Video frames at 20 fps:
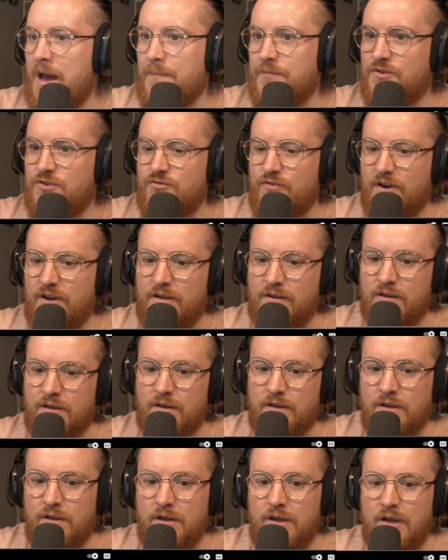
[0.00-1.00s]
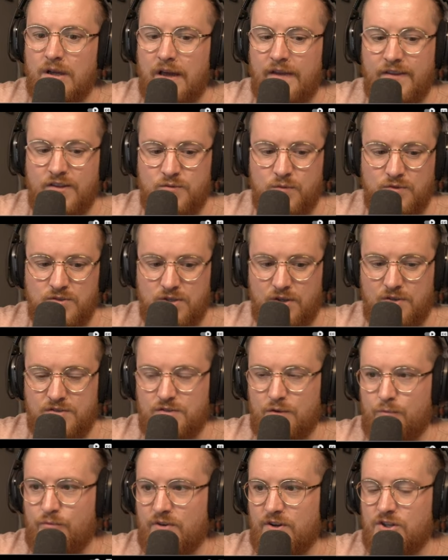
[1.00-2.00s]
trailer, and this one's
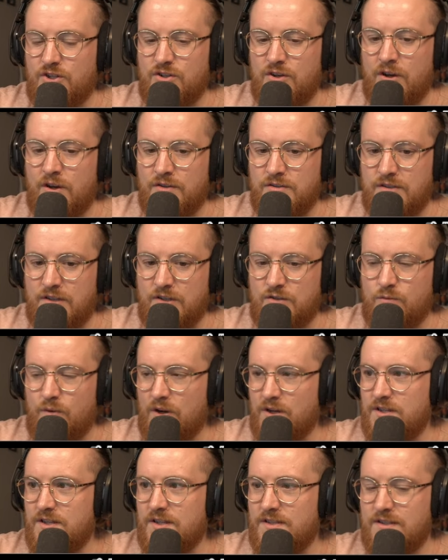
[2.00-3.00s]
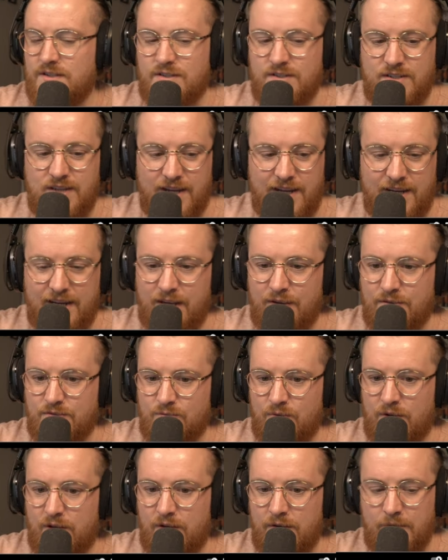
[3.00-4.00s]
also pretty short. So let's watch this and check it out as
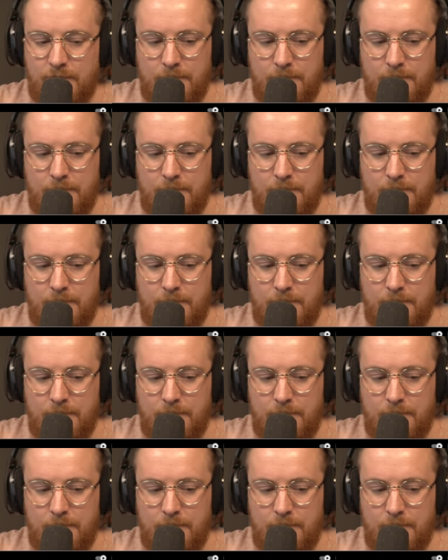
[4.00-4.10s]
well.